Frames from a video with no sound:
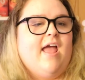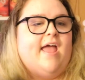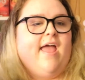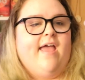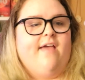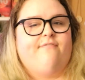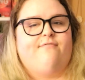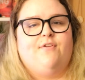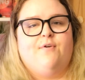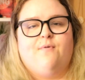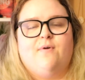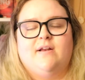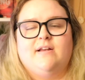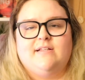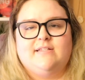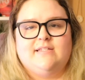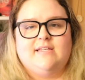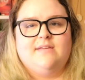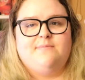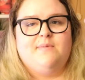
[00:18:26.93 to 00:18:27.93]
If you want
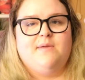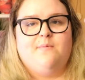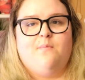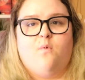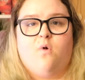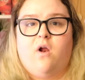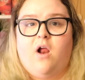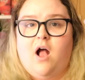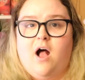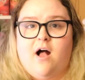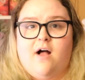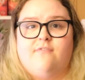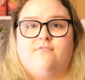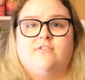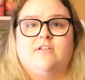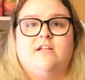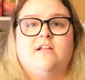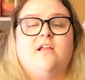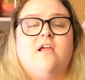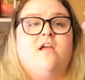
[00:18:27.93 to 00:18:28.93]
to see me more
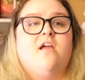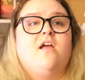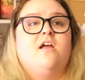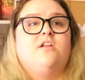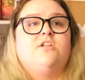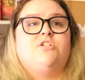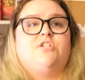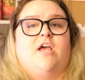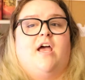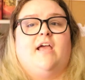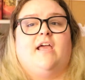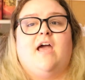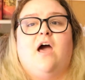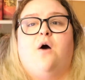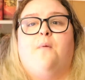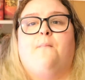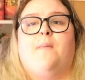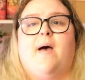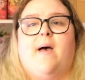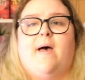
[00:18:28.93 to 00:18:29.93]
often, check
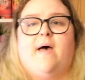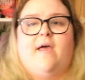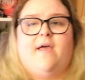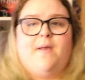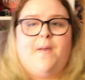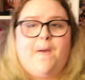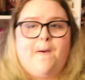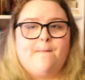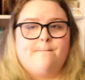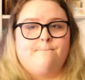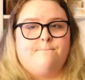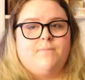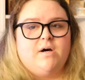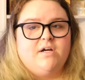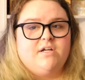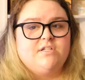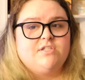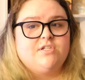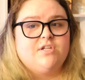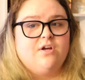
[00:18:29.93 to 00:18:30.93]
out my
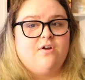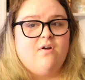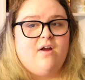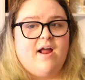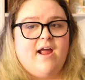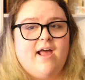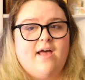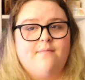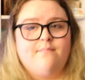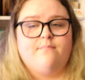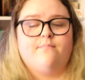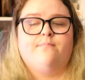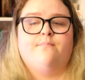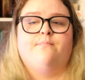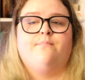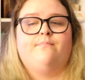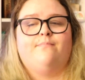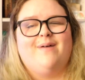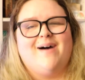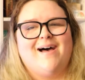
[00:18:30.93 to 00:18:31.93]
Bookstagram,
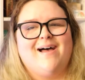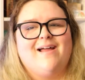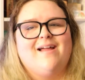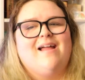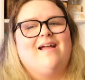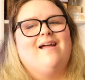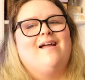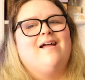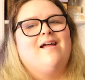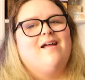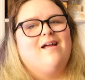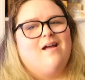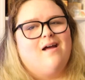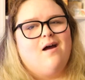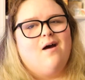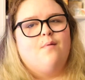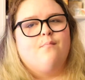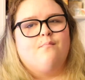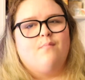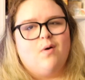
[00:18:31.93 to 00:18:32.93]
but
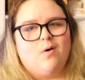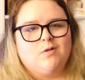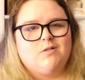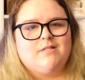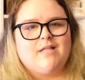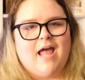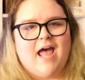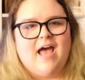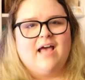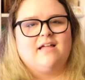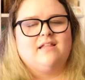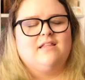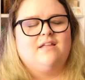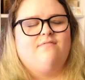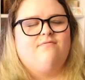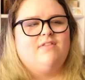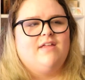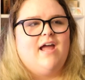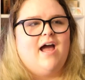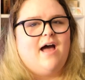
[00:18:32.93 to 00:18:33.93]
most
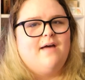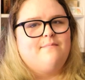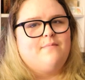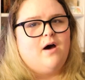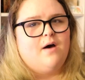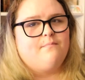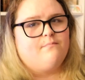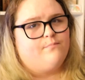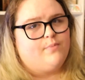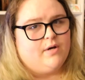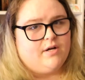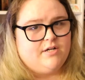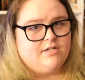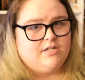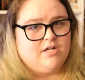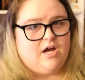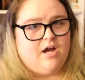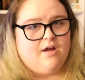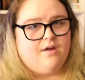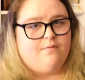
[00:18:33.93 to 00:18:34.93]
actively I'm on Book
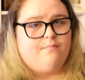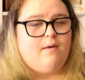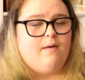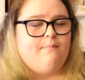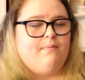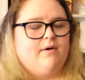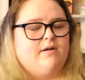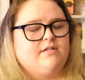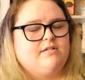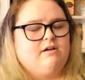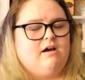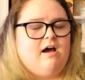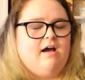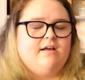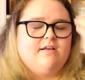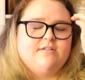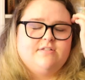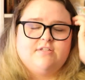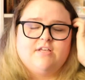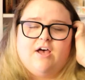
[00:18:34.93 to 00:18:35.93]
Talk, my Book
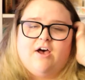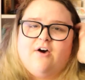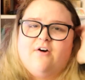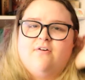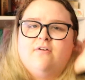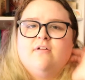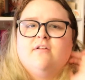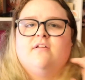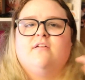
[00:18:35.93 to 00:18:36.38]
Talk. So,